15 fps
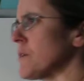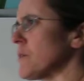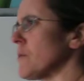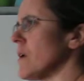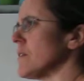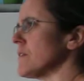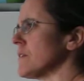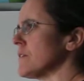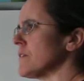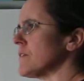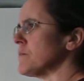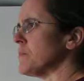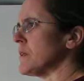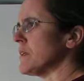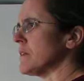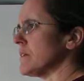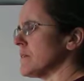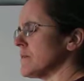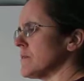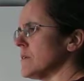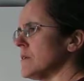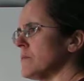qualities:
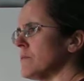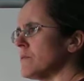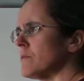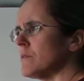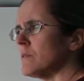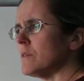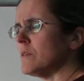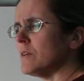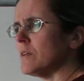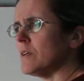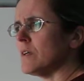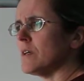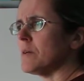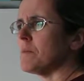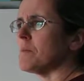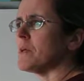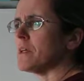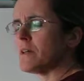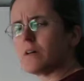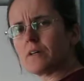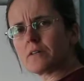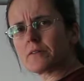being humble,
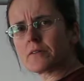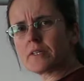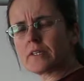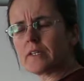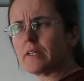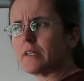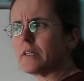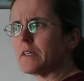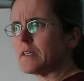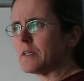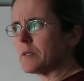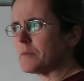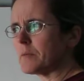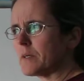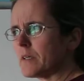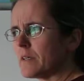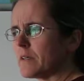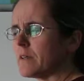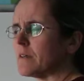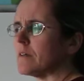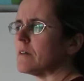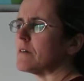being hungry, and
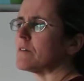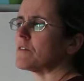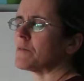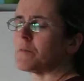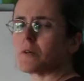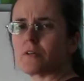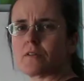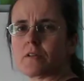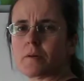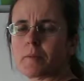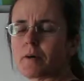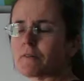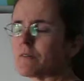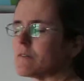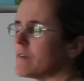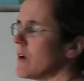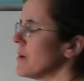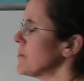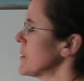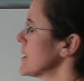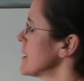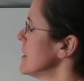being smart about the
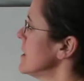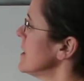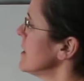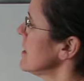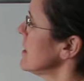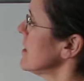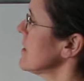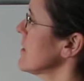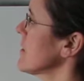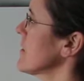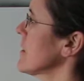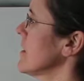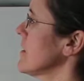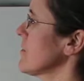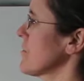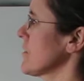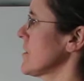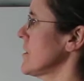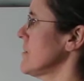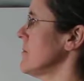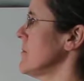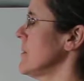topic. In this case, we're
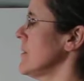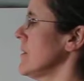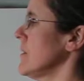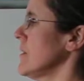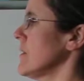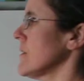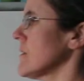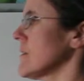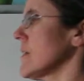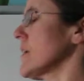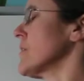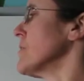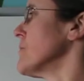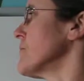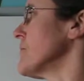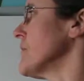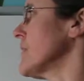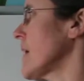going to let go of the